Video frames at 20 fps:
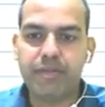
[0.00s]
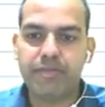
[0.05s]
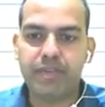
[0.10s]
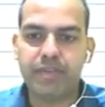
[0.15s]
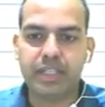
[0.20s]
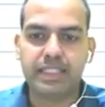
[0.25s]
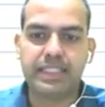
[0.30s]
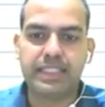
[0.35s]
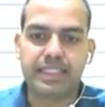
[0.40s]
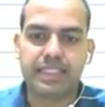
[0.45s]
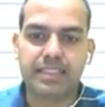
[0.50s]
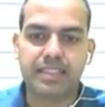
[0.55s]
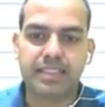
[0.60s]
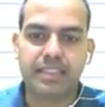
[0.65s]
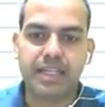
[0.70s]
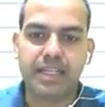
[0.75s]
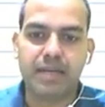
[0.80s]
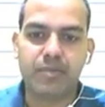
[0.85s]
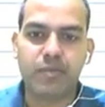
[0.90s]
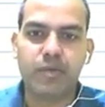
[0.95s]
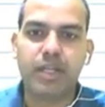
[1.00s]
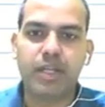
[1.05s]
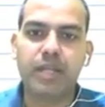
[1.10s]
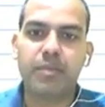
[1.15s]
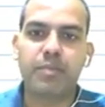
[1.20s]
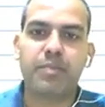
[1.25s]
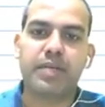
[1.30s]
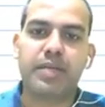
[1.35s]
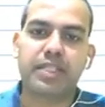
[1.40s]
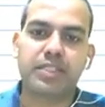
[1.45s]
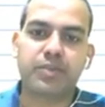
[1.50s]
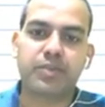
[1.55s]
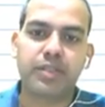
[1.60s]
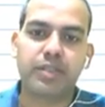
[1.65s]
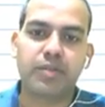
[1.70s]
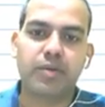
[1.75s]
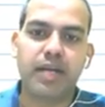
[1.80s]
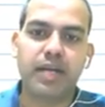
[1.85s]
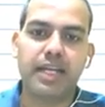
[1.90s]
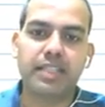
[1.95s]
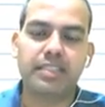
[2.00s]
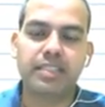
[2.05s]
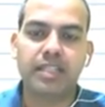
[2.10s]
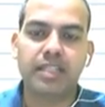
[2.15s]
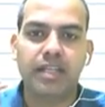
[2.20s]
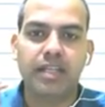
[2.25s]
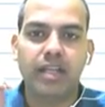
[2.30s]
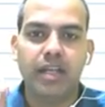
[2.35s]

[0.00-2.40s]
fantastic. I'm very impressed with you guys.